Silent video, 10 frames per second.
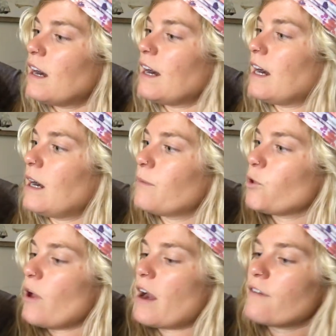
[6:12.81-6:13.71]

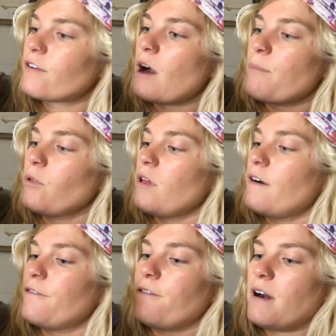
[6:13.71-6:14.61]
You have a couple
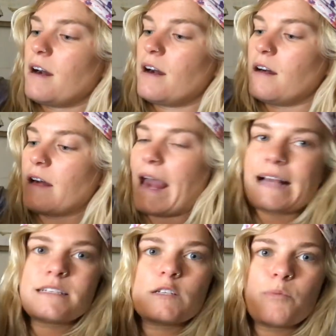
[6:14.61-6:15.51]
of
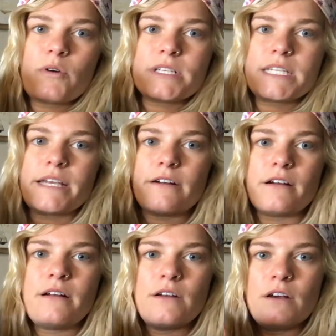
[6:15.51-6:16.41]
access points
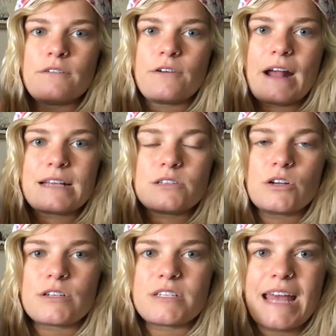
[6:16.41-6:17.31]
here for
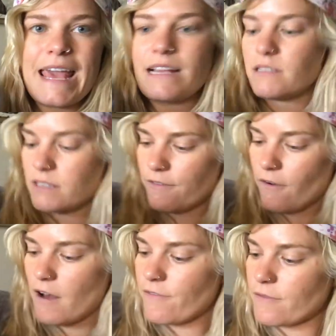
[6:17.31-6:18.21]
S-hooks to hang stuff
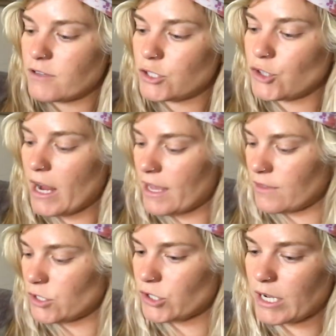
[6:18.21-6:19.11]
off of to dry
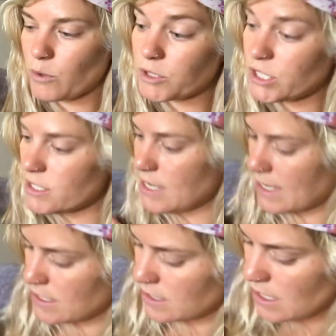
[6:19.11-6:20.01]
on the trail, which is
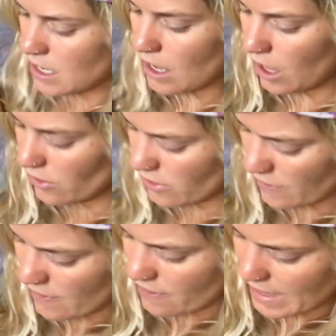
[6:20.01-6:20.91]
nice. Other
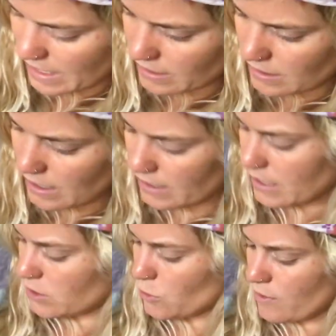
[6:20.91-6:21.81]
than that, I
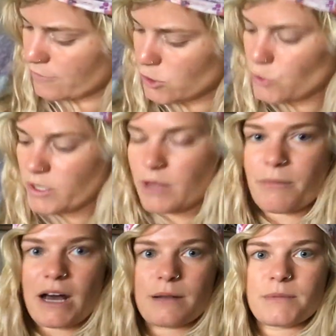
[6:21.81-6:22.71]
guess you have two at the
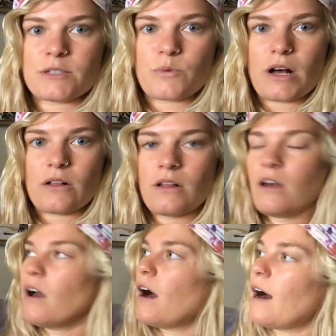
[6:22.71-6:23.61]
bottom as well.
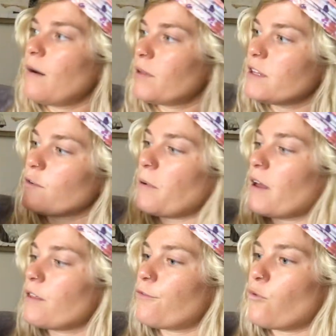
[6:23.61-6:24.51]
But these are
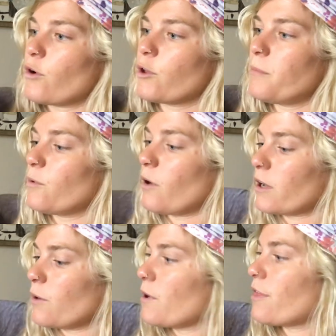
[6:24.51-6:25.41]
probably the four you'd be
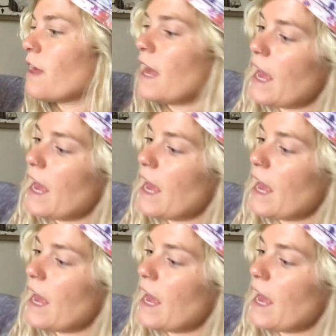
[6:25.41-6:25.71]
working with.